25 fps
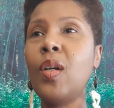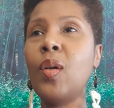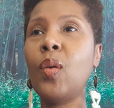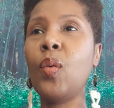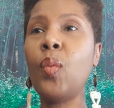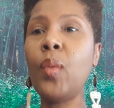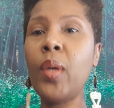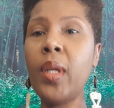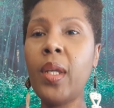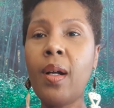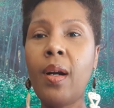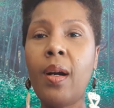
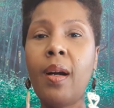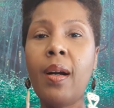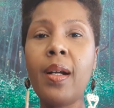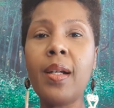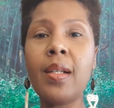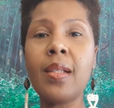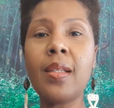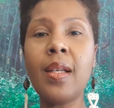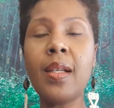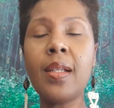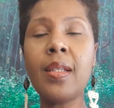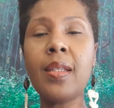We are,
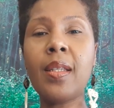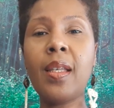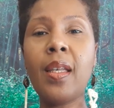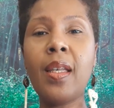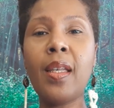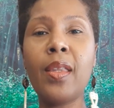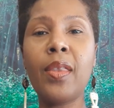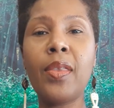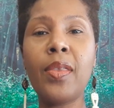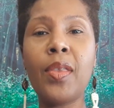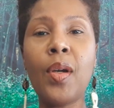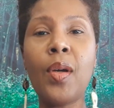as I
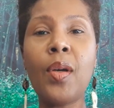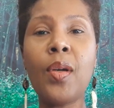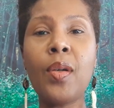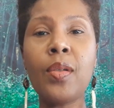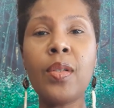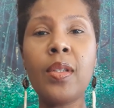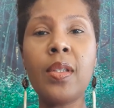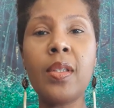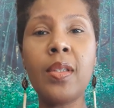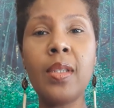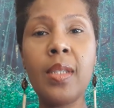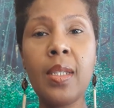said,
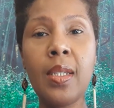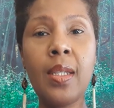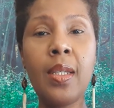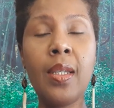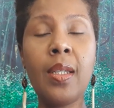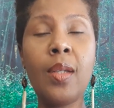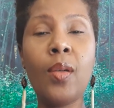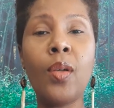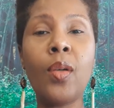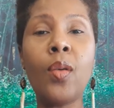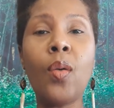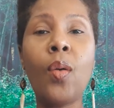third
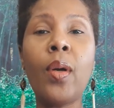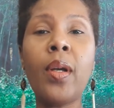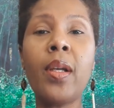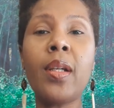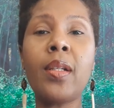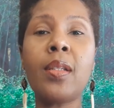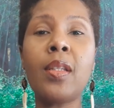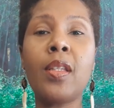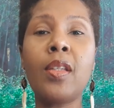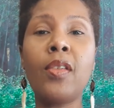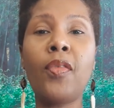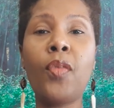D going
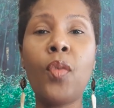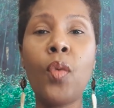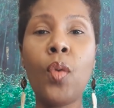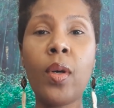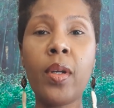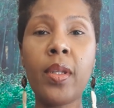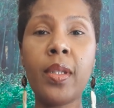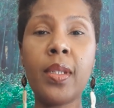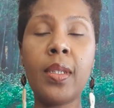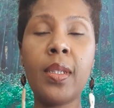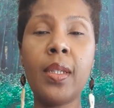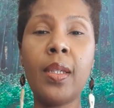into the
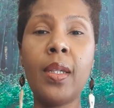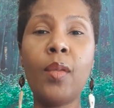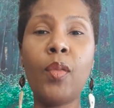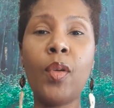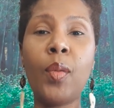fourth D.